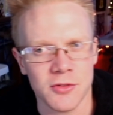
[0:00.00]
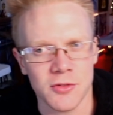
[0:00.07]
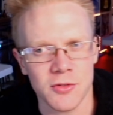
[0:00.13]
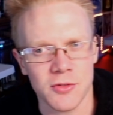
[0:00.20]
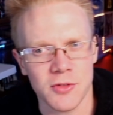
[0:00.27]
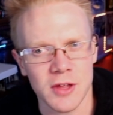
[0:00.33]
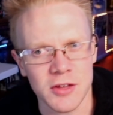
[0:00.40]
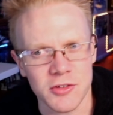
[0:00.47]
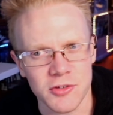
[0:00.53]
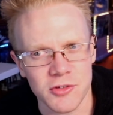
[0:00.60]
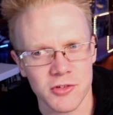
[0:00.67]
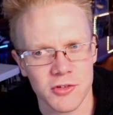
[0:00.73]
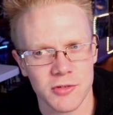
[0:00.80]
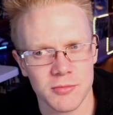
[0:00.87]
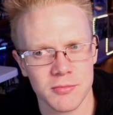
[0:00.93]

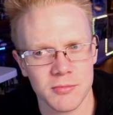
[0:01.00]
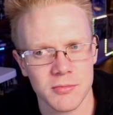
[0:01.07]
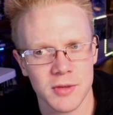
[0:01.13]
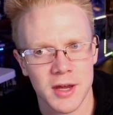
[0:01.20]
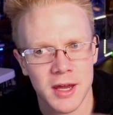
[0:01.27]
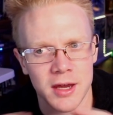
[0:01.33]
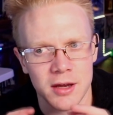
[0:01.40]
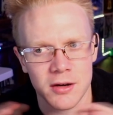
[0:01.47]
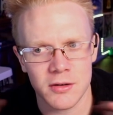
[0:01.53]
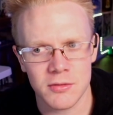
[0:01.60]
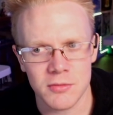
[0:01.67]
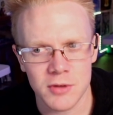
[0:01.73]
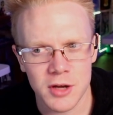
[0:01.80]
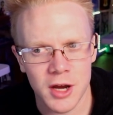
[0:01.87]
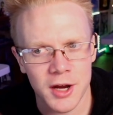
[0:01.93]
this
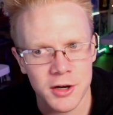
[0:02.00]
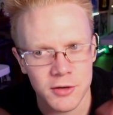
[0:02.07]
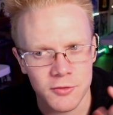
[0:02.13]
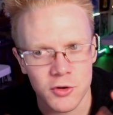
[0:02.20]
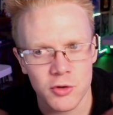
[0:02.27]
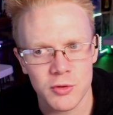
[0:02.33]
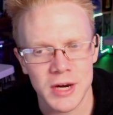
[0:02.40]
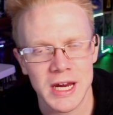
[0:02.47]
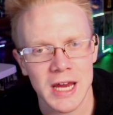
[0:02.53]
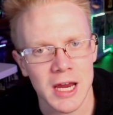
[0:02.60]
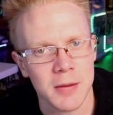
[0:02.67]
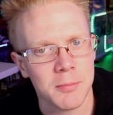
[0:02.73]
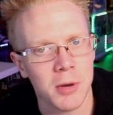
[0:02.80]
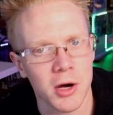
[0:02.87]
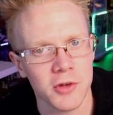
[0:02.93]
can kind of create
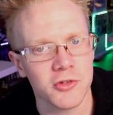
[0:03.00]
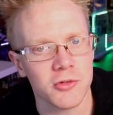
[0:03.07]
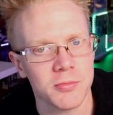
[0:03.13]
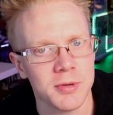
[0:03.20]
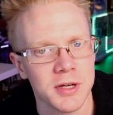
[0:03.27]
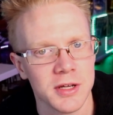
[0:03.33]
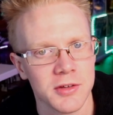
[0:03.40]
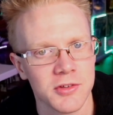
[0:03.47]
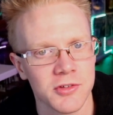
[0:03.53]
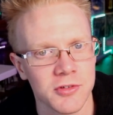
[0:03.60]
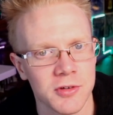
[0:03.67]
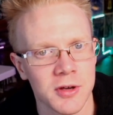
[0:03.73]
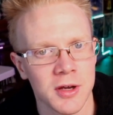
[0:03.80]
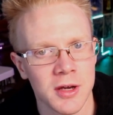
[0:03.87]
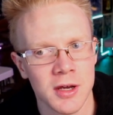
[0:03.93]
a puzzle piece
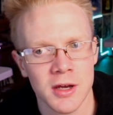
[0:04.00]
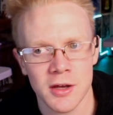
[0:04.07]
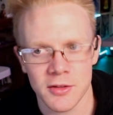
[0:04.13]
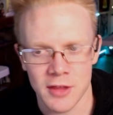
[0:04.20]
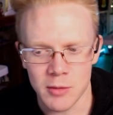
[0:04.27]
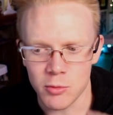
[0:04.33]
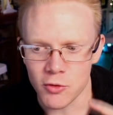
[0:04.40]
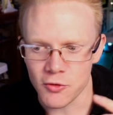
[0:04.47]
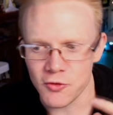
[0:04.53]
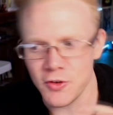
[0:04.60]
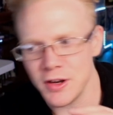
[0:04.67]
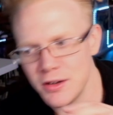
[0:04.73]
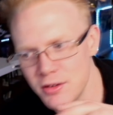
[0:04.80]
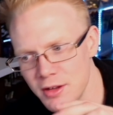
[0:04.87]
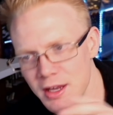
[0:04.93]
that will
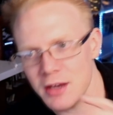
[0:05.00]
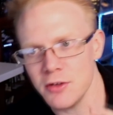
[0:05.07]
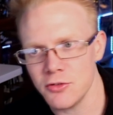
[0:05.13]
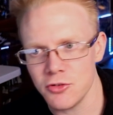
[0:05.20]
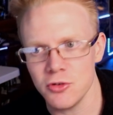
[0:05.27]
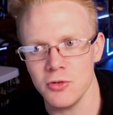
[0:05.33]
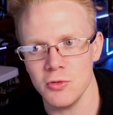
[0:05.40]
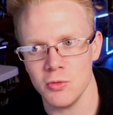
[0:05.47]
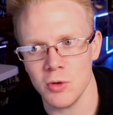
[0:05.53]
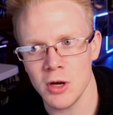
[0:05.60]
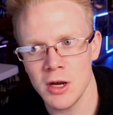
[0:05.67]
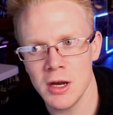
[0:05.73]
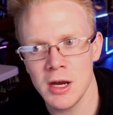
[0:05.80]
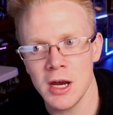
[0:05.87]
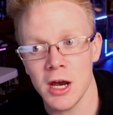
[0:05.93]
fit into
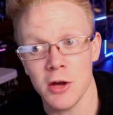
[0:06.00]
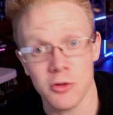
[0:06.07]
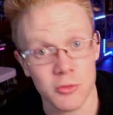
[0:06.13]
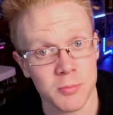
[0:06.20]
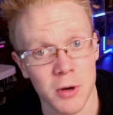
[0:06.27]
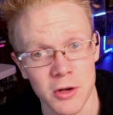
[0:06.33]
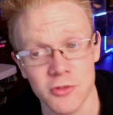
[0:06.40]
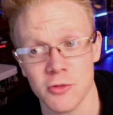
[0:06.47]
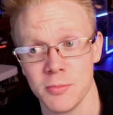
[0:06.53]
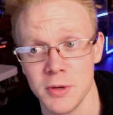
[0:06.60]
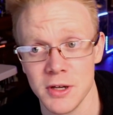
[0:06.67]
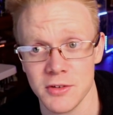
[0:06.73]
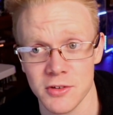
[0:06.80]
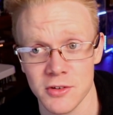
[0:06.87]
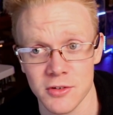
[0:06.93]
other puzzle
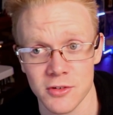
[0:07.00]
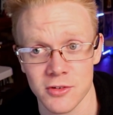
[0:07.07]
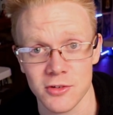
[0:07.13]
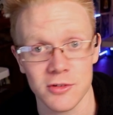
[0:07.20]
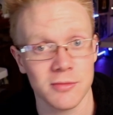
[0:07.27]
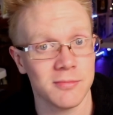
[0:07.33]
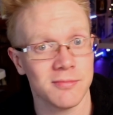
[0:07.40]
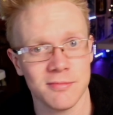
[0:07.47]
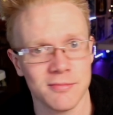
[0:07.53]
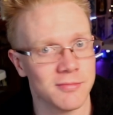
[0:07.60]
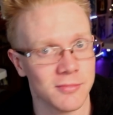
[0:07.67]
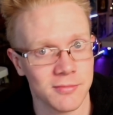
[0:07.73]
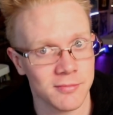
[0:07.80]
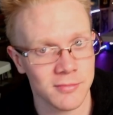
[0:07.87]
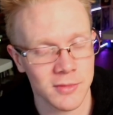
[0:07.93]
pieces,
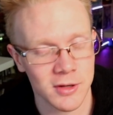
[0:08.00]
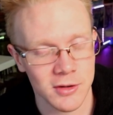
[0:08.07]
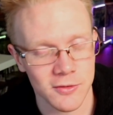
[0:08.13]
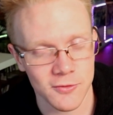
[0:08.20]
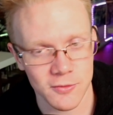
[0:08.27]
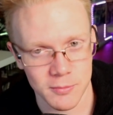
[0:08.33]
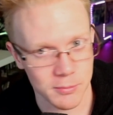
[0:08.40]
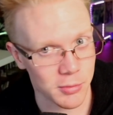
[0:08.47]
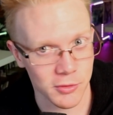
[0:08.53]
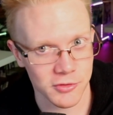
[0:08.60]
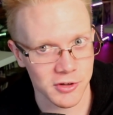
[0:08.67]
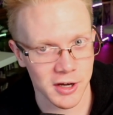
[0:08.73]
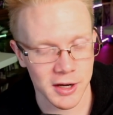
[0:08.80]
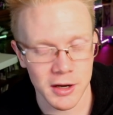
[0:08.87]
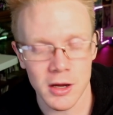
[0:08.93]
per
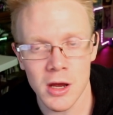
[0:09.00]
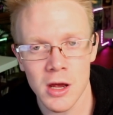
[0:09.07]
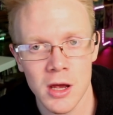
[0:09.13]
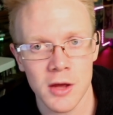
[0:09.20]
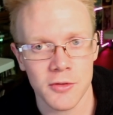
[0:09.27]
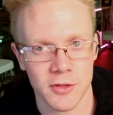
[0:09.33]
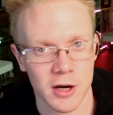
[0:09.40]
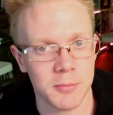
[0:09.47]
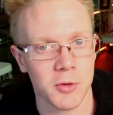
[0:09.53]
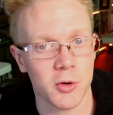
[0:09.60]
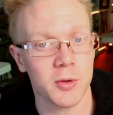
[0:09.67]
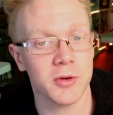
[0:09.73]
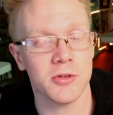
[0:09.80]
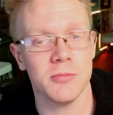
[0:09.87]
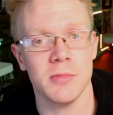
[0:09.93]
se, that I'm
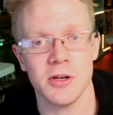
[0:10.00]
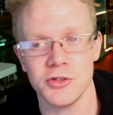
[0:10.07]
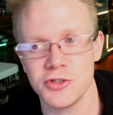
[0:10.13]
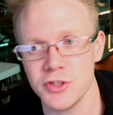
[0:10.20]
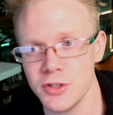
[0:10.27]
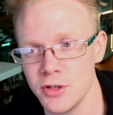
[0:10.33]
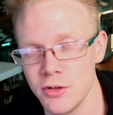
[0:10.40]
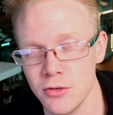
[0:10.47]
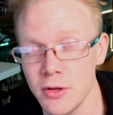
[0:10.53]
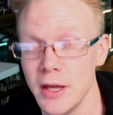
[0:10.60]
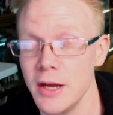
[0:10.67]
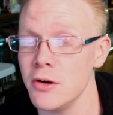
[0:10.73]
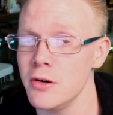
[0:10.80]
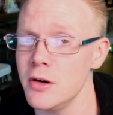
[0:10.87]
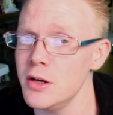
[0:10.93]
going to mention
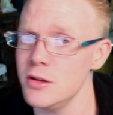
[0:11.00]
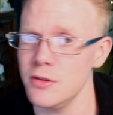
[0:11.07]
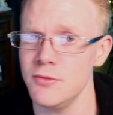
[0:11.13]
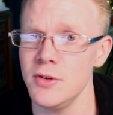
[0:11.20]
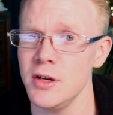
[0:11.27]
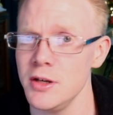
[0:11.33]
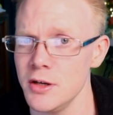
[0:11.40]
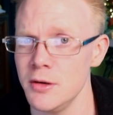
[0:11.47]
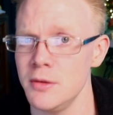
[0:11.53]
later in the video.